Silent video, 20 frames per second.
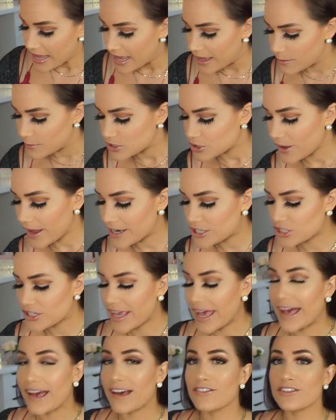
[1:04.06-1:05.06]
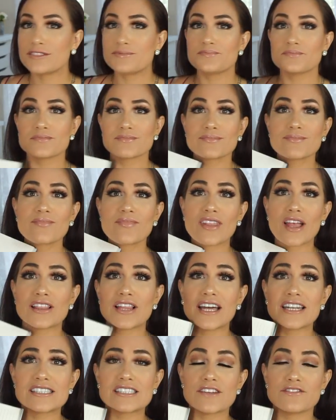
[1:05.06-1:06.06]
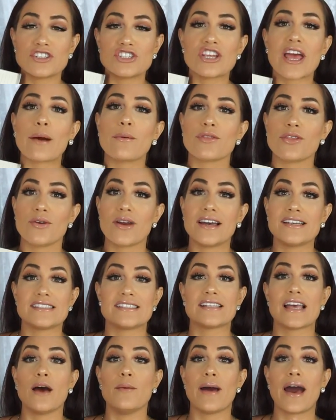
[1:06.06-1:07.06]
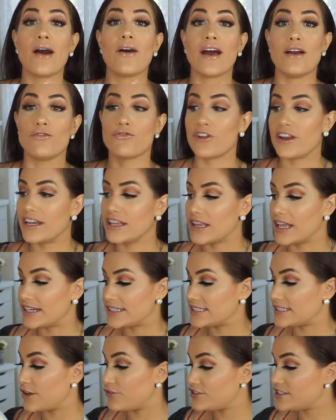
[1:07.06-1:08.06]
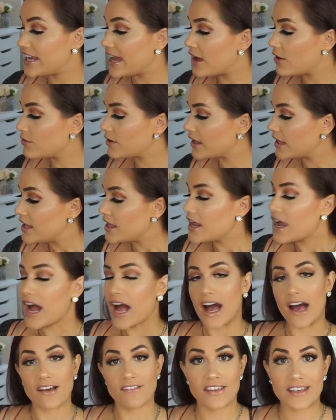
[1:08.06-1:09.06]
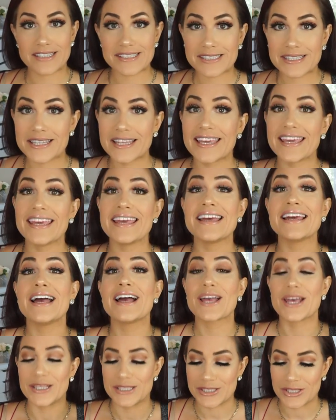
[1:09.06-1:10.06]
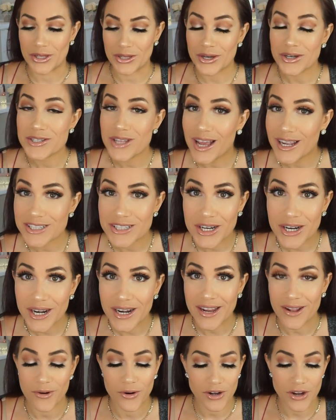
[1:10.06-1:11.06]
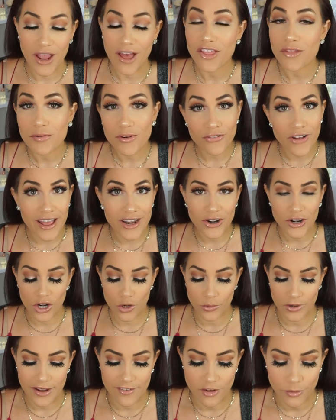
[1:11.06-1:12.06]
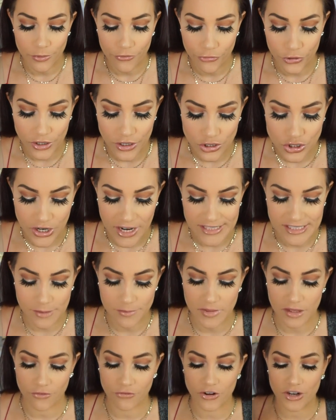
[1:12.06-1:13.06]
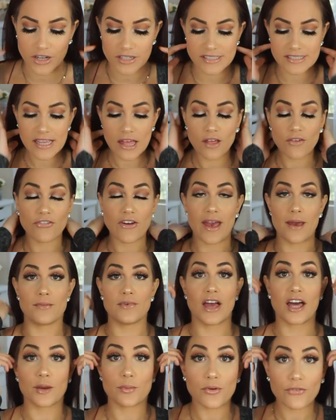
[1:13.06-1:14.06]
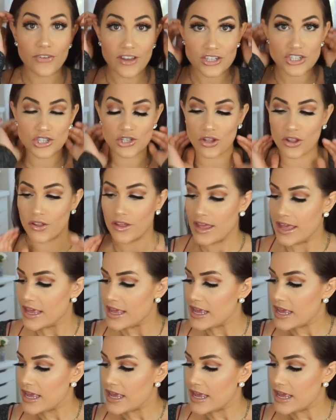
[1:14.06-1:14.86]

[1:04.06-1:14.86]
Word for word: Um, so I actually have a lot of stuff to chat with you guys about. I've written a lot of stuff down. Obviously, consult your doctor or your health provider or whatever before you try something for yourself. I'm not a professional,